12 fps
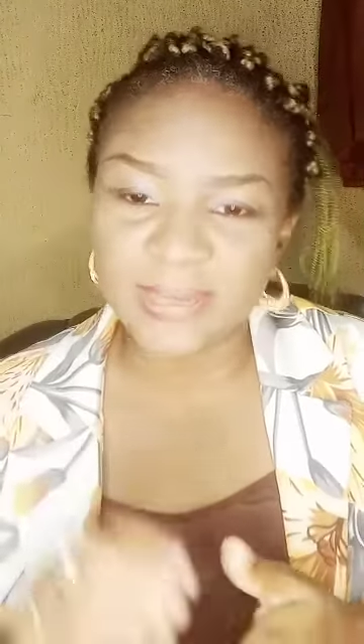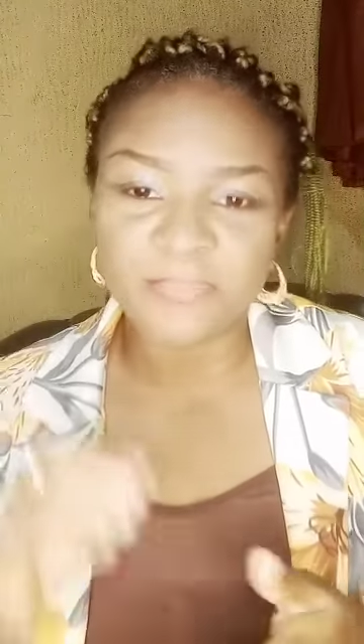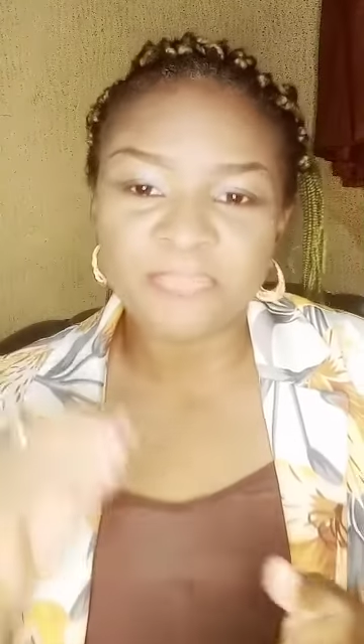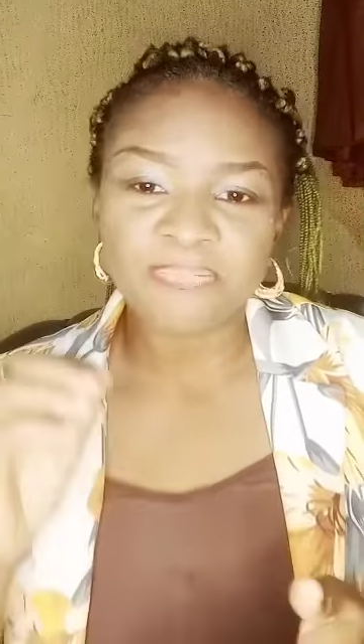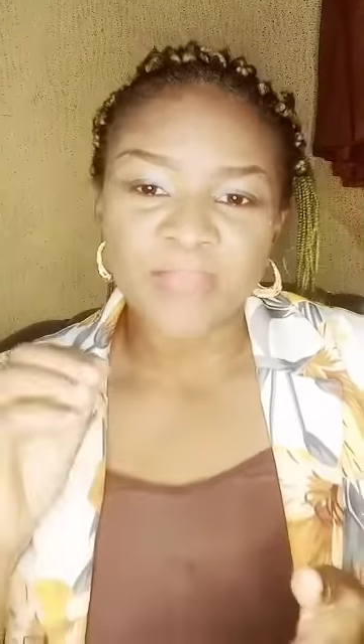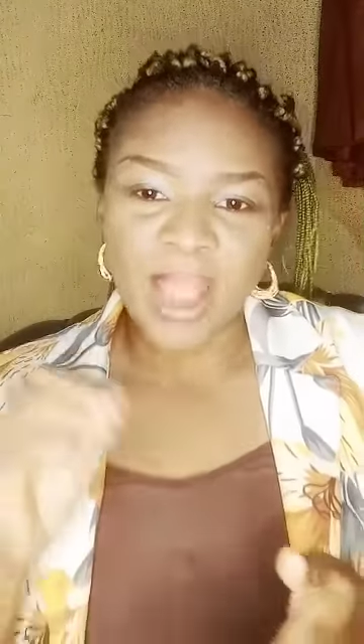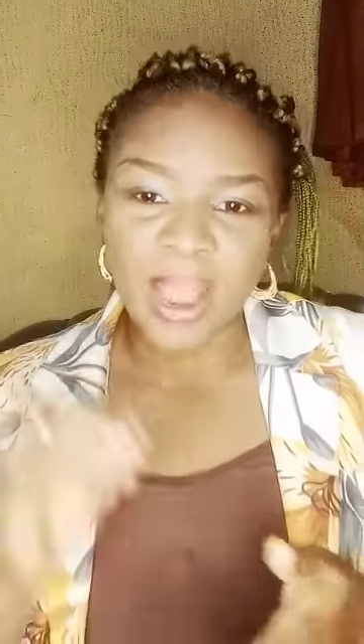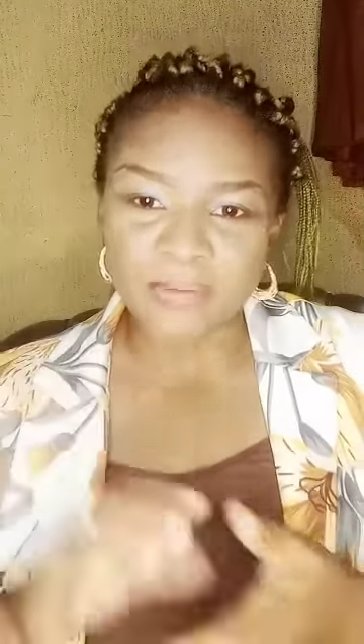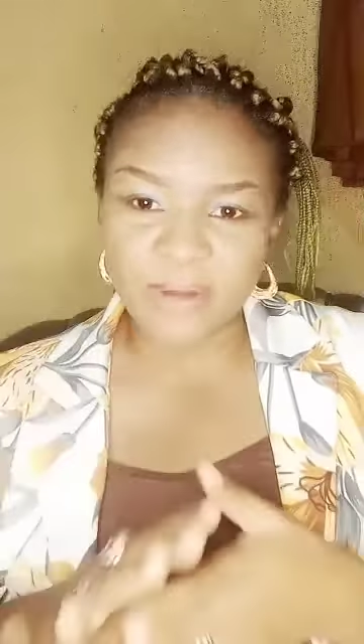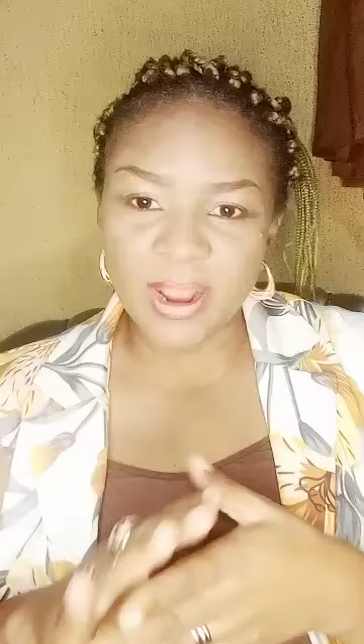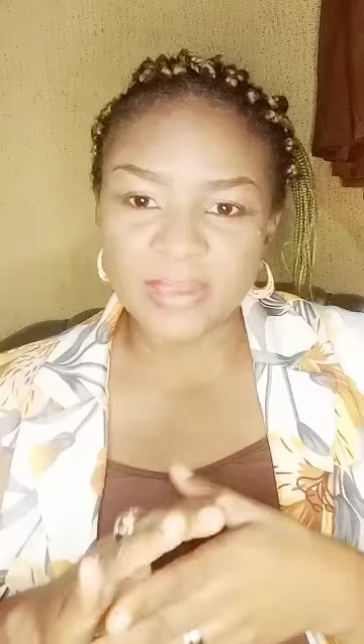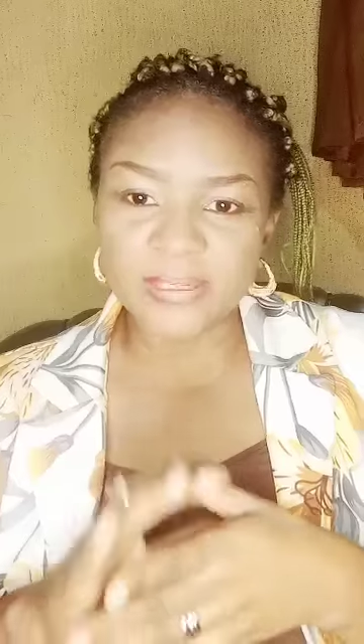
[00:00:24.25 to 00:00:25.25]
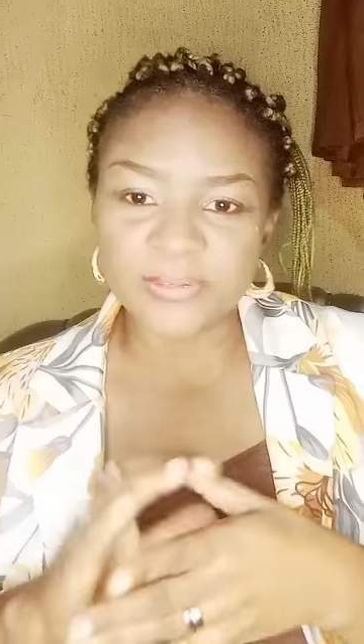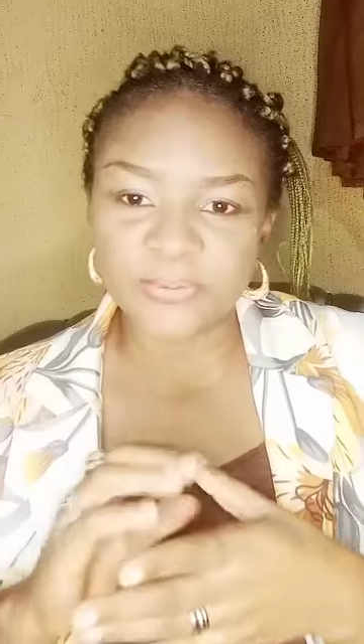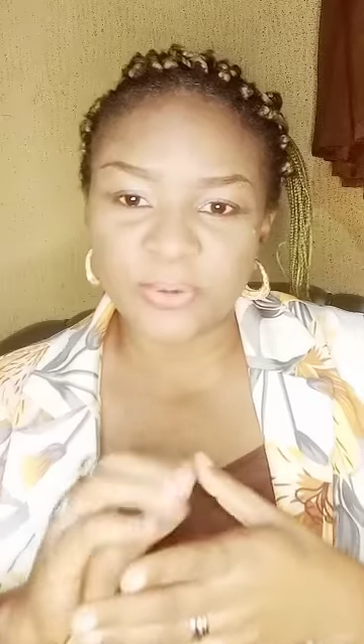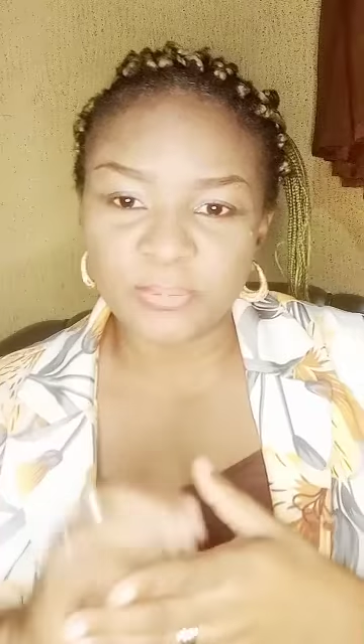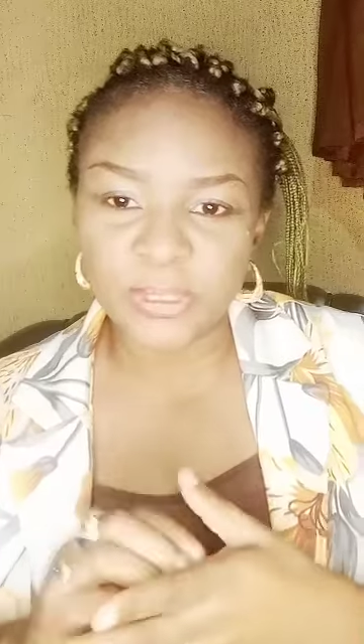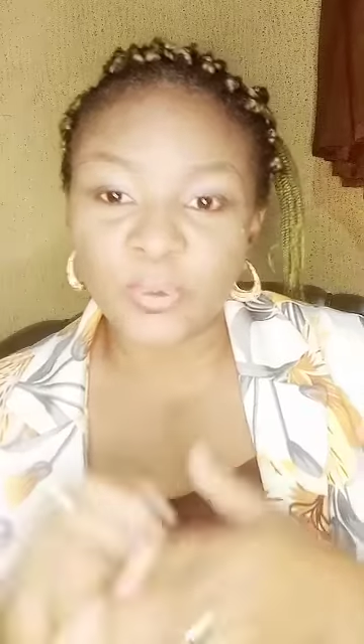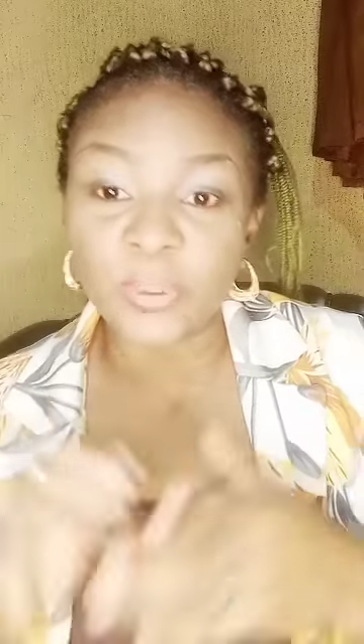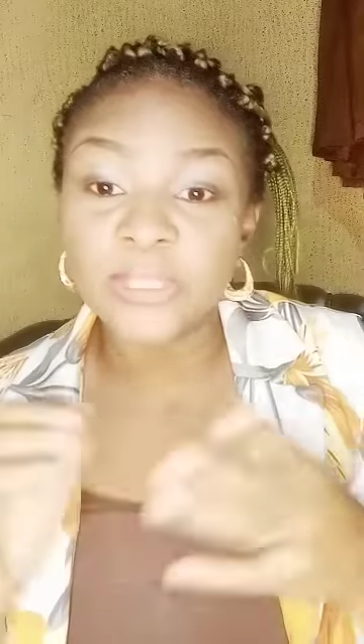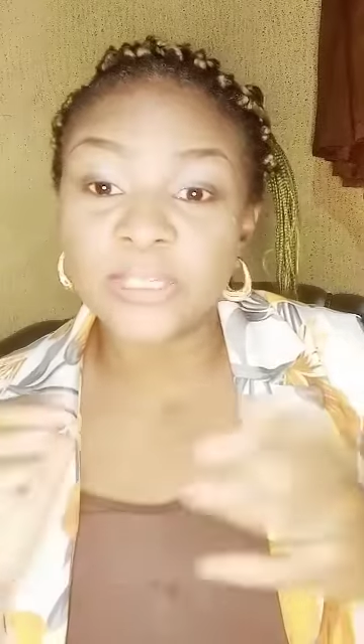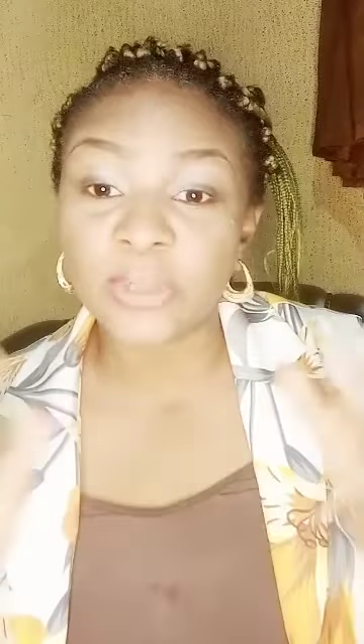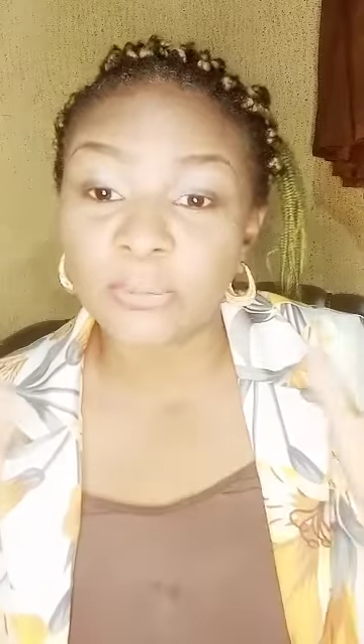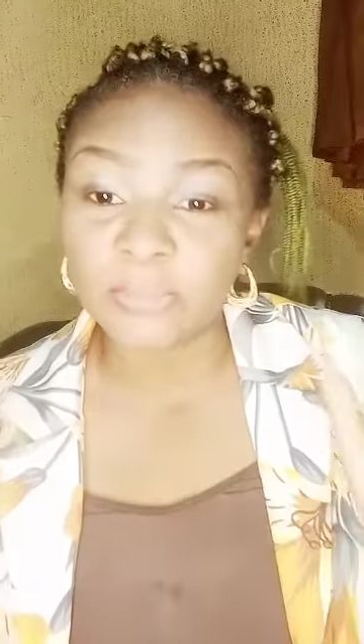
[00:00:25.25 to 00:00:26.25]
arise from it. What is
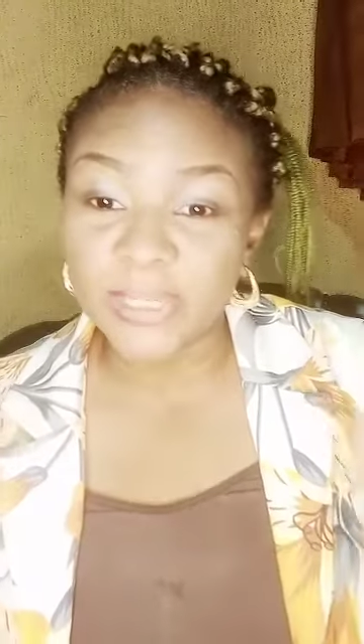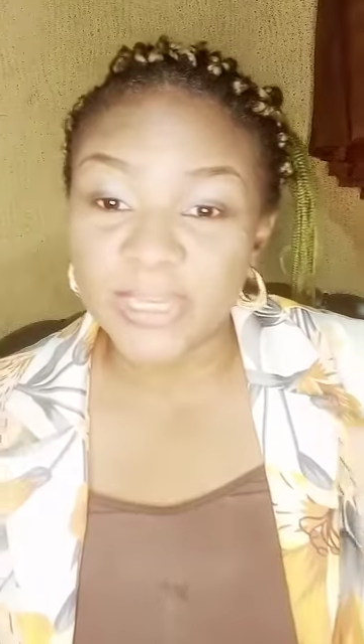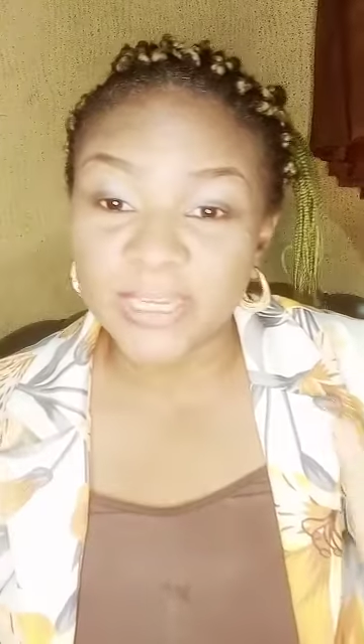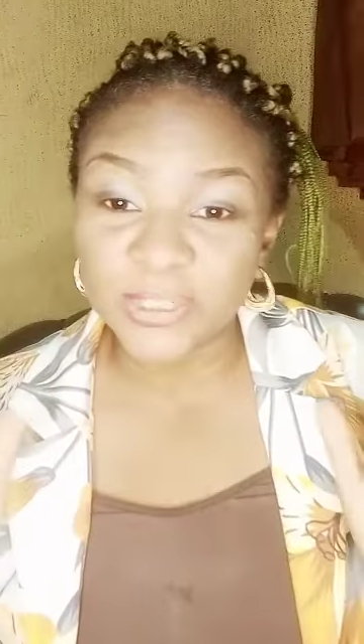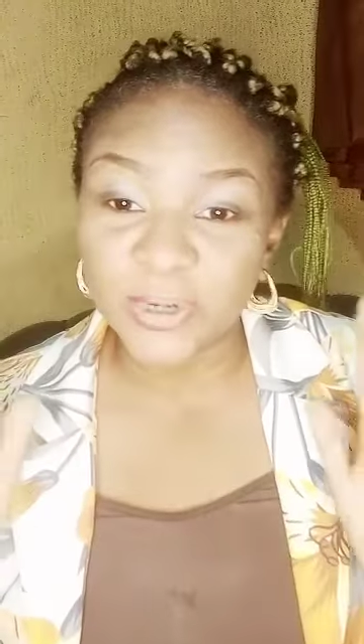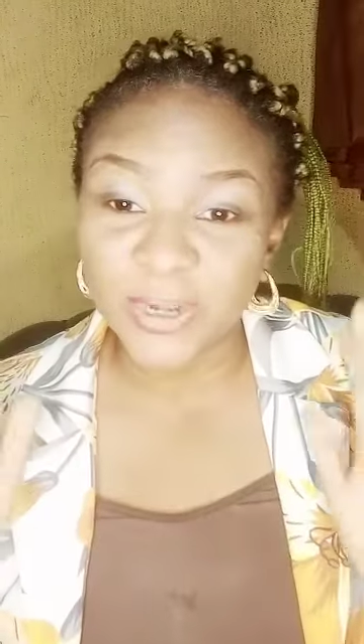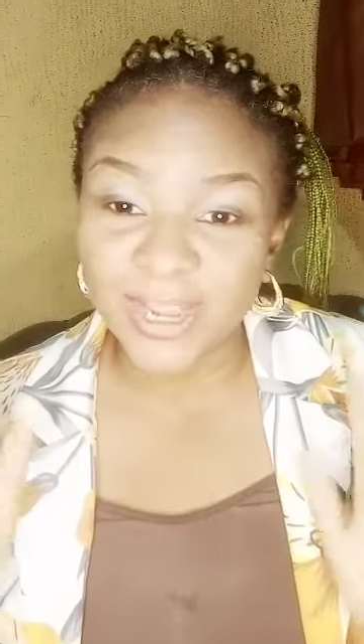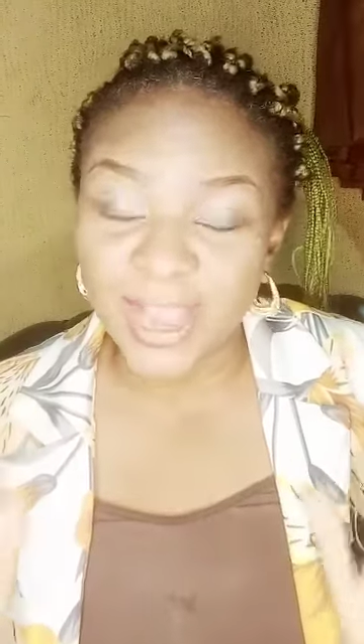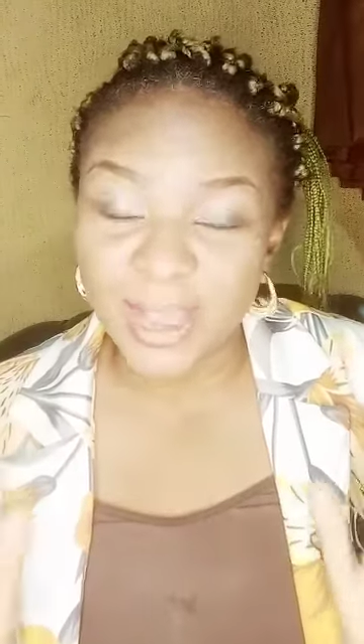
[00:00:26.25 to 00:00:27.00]
communication gap?